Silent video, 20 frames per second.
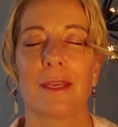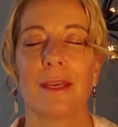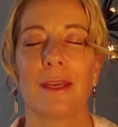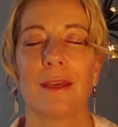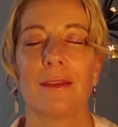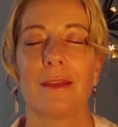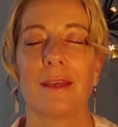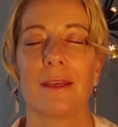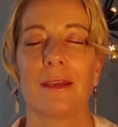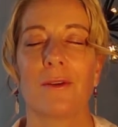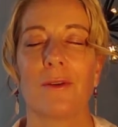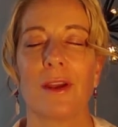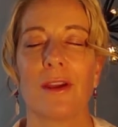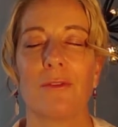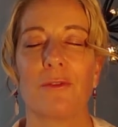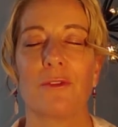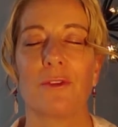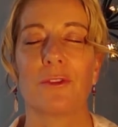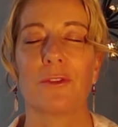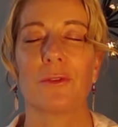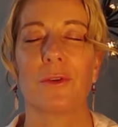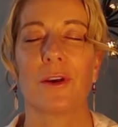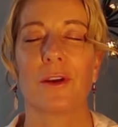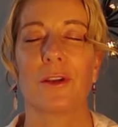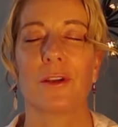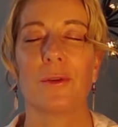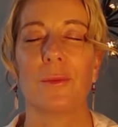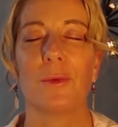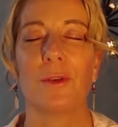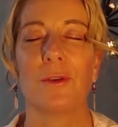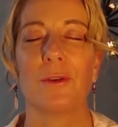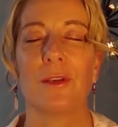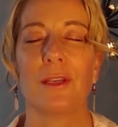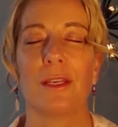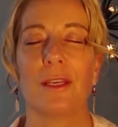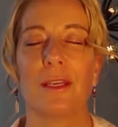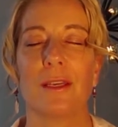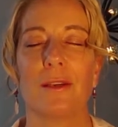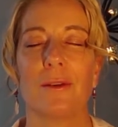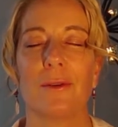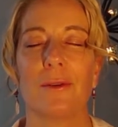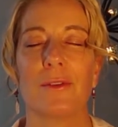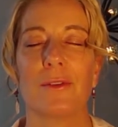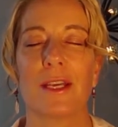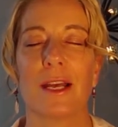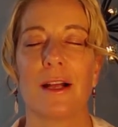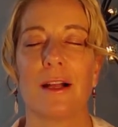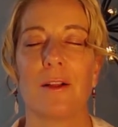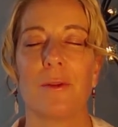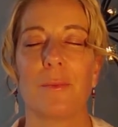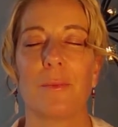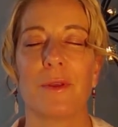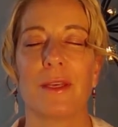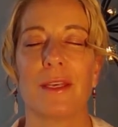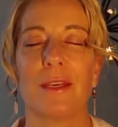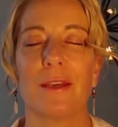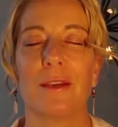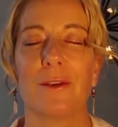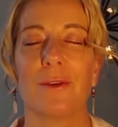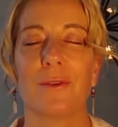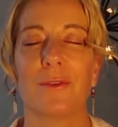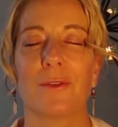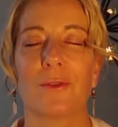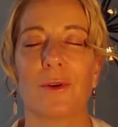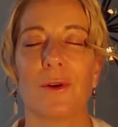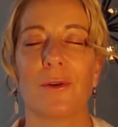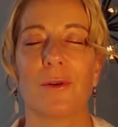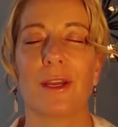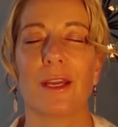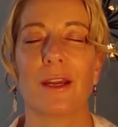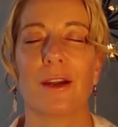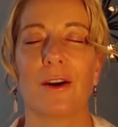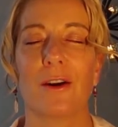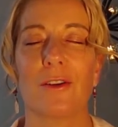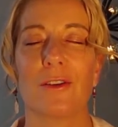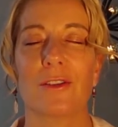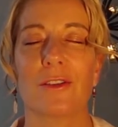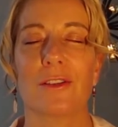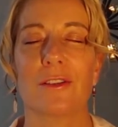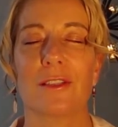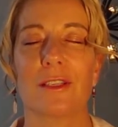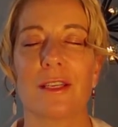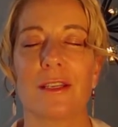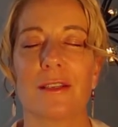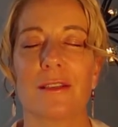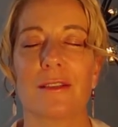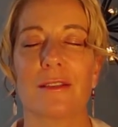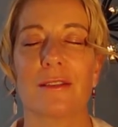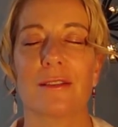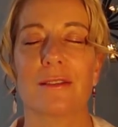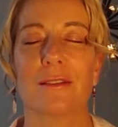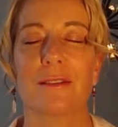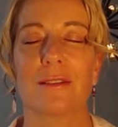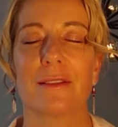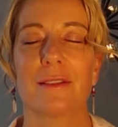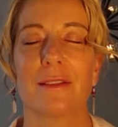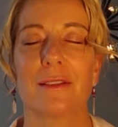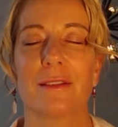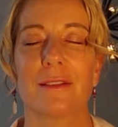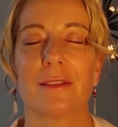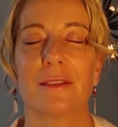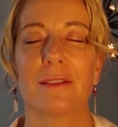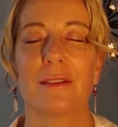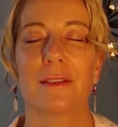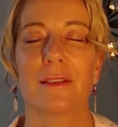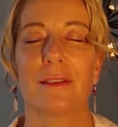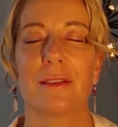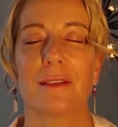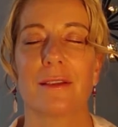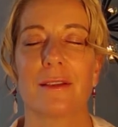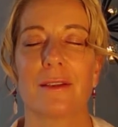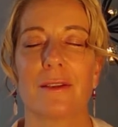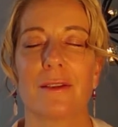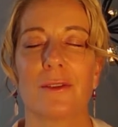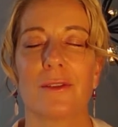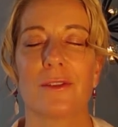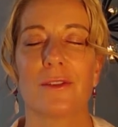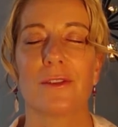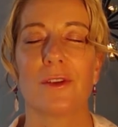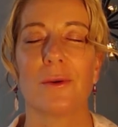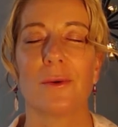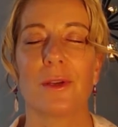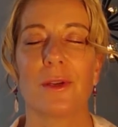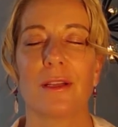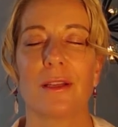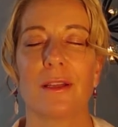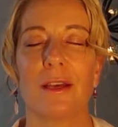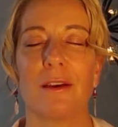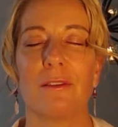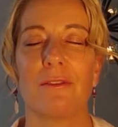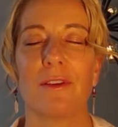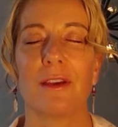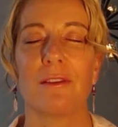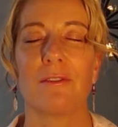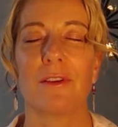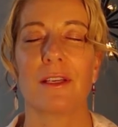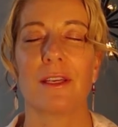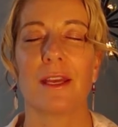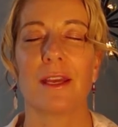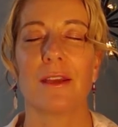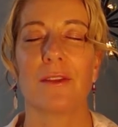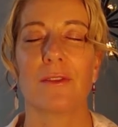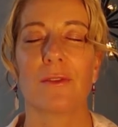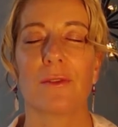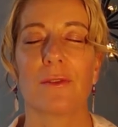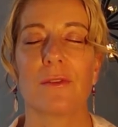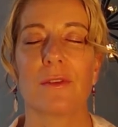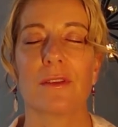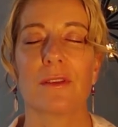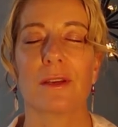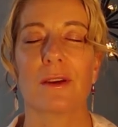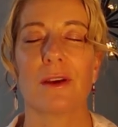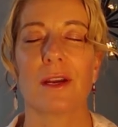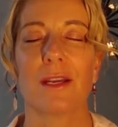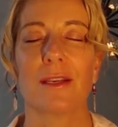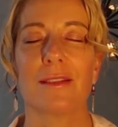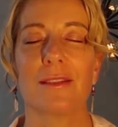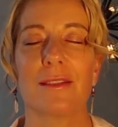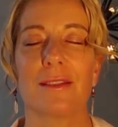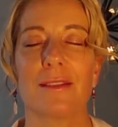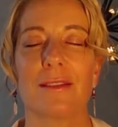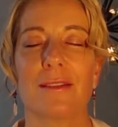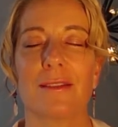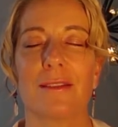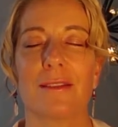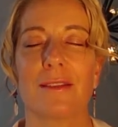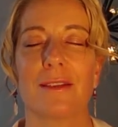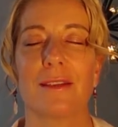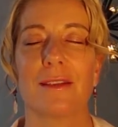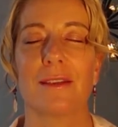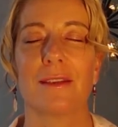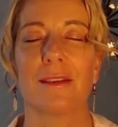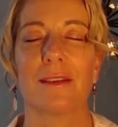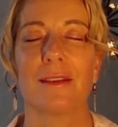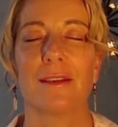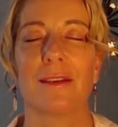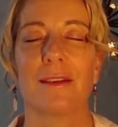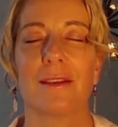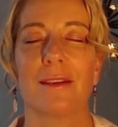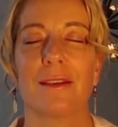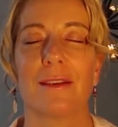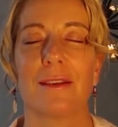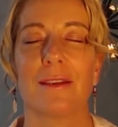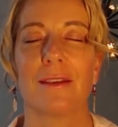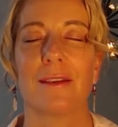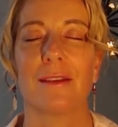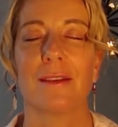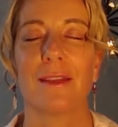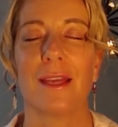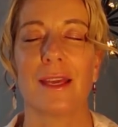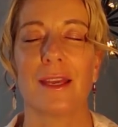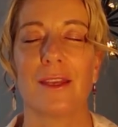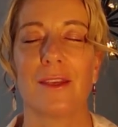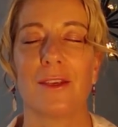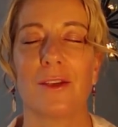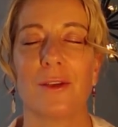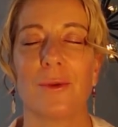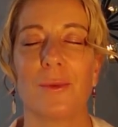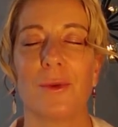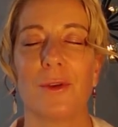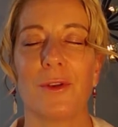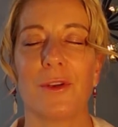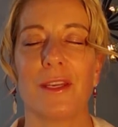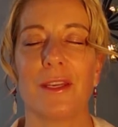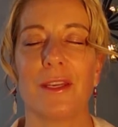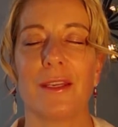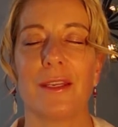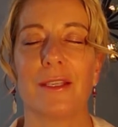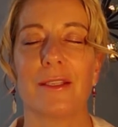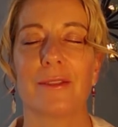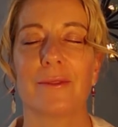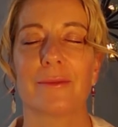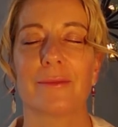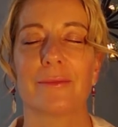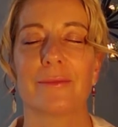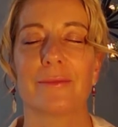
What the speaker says: And then grateful to our community who's helping, who's growing in consciousness, who's showing love every day through this crisis. Thank you, community.